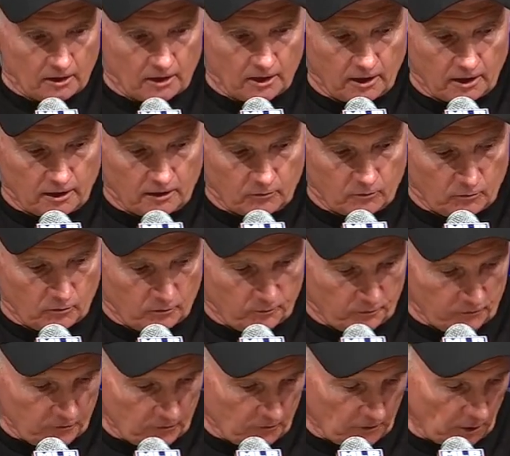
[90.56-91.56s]
and
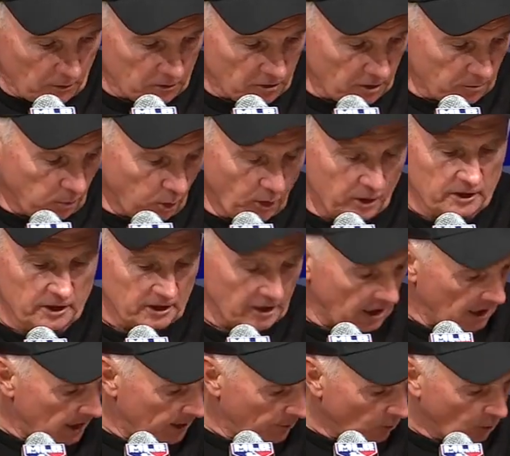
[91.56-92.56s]
there was a point in the
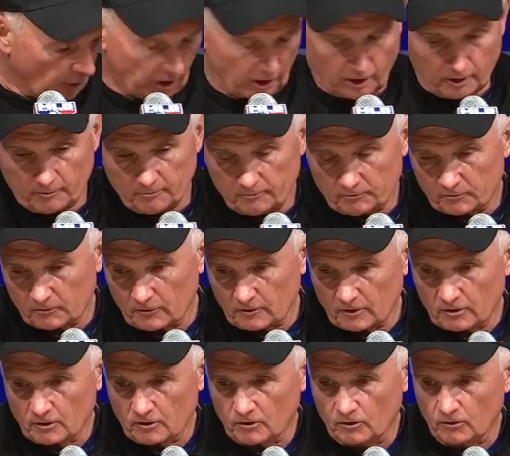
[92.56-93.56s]
game where
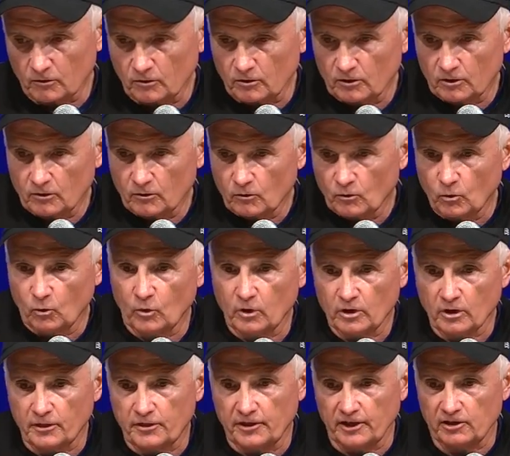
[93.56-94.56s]

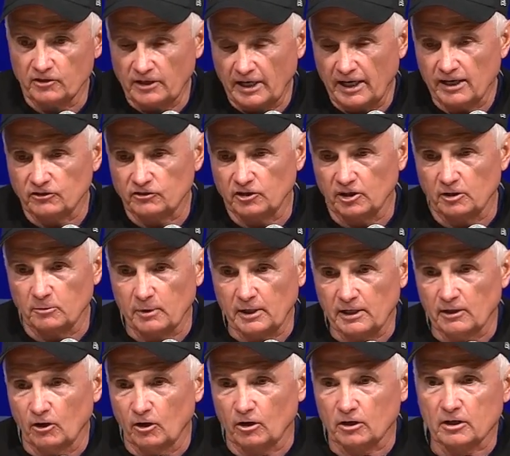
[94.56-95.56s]
one of the things Dan said to
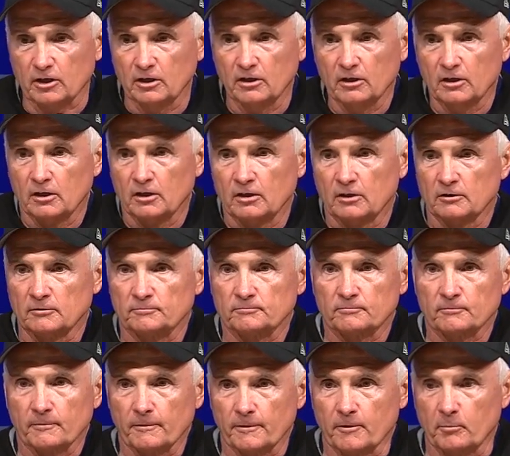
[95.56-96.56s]
me, look,
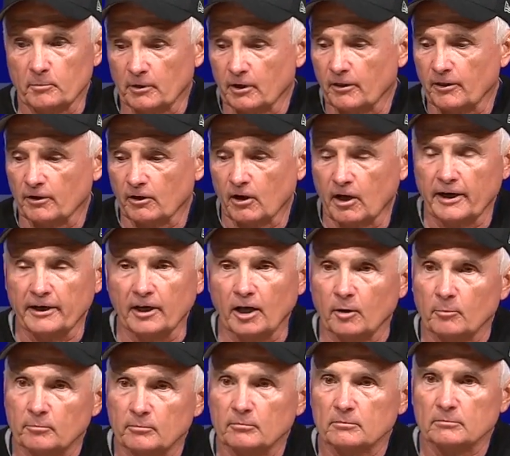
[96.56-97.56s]
the middle of their
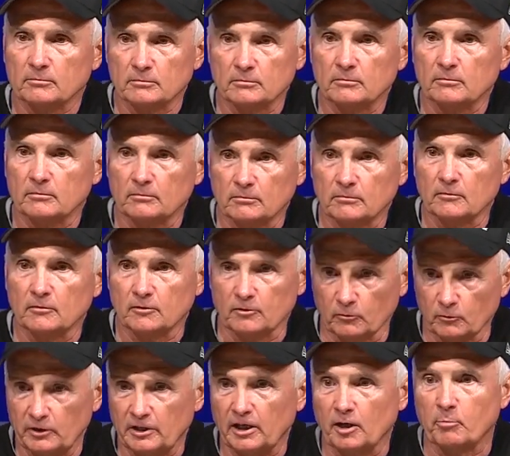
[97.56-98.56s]
lineup,
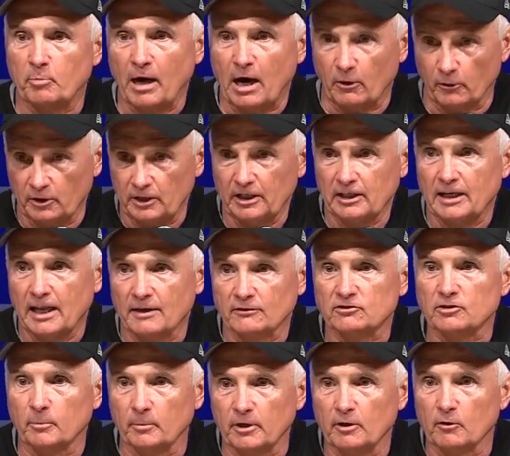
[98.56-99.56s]
we need to have
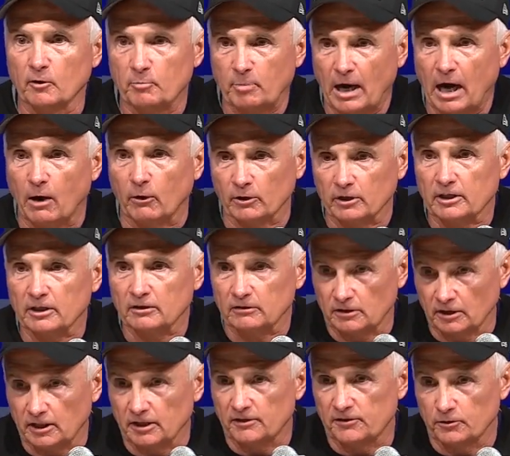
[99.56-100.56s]
somebody with power
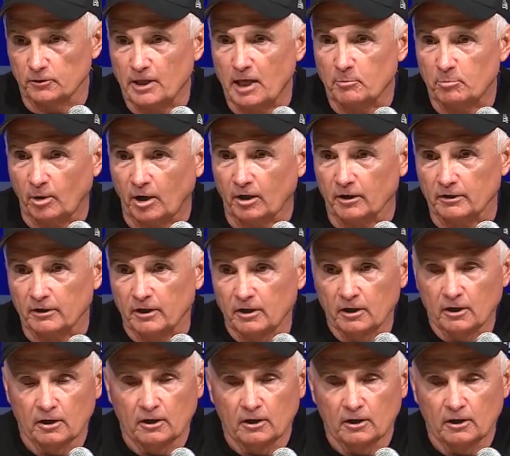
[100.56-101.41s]
to get through that part.